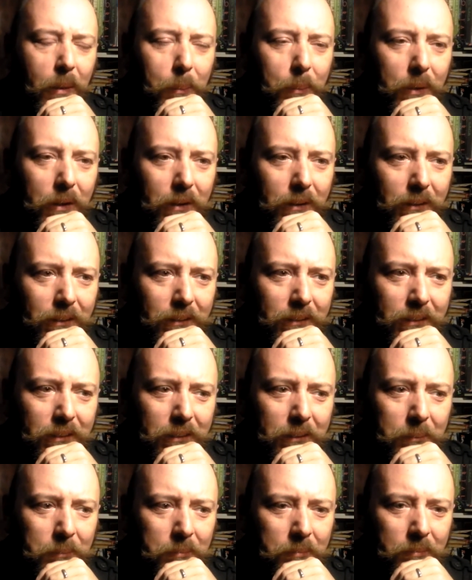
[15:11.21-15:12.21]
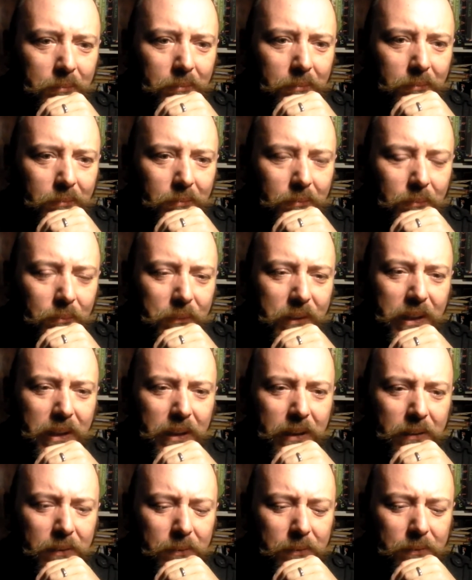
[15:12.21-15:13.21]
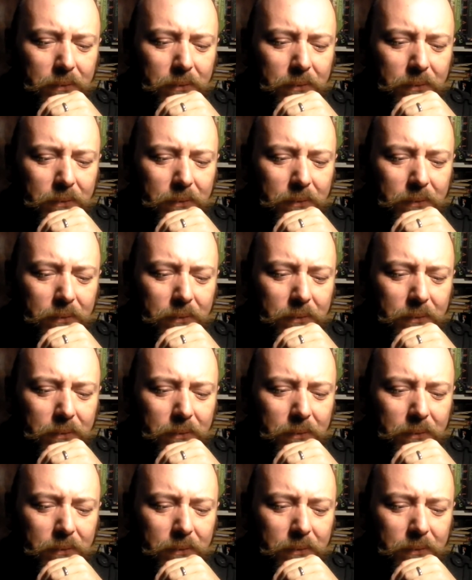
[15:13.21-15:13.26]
But, yeah.